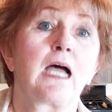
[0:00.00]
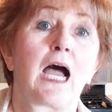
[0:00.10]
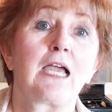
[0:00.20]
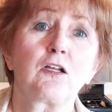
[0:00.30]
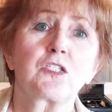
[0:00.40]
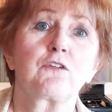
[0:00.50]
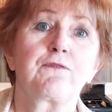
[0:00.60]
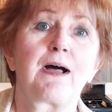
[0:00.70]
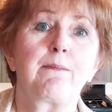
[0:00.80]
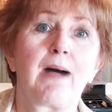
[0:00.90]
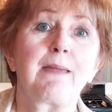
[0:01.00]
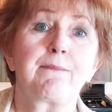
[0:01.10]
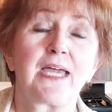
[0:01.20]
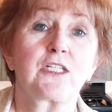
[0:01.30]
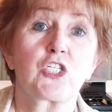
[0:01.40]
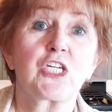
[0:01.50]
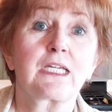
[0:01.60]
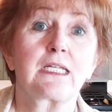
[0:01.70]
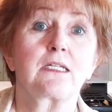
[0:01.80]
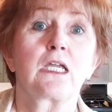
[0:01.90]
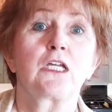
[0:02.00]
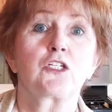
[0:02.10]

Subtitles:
I also found my pet chicken